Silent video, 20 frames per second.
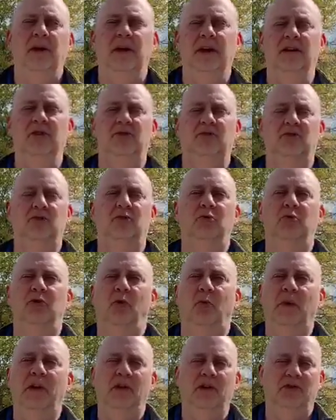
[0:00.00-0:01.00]
into the
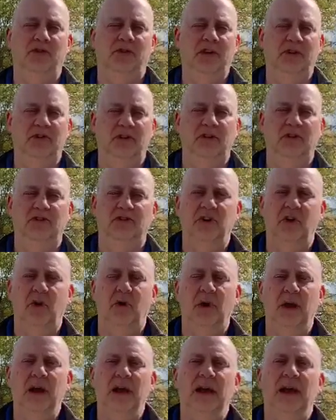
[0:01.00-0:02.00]
winter season. So
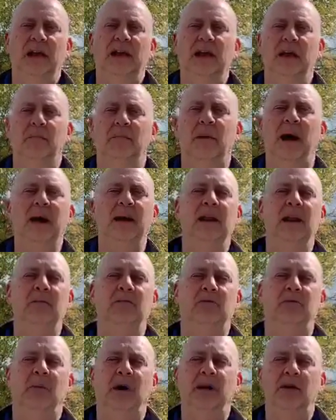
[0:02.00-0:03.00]
again, my
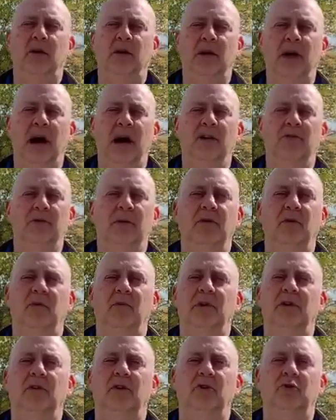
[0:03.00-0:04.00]
name's Michael Kosman, the
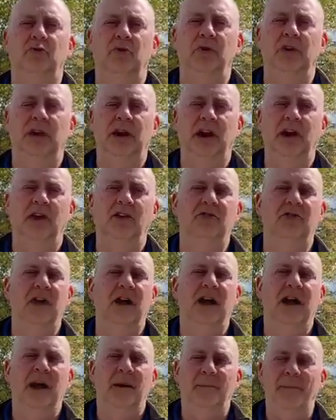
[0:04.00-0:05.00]
Realtor Truly Cares.
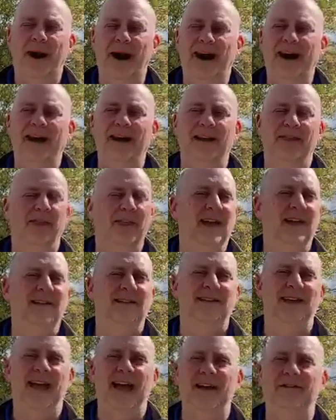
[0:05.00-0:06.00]
Bye and
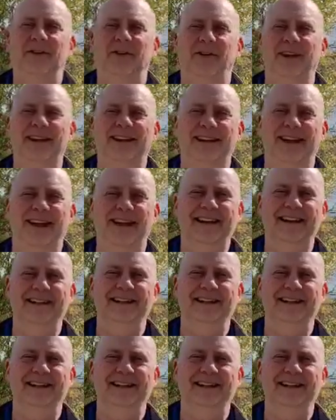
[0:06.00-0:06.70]
thanks. Have a great day.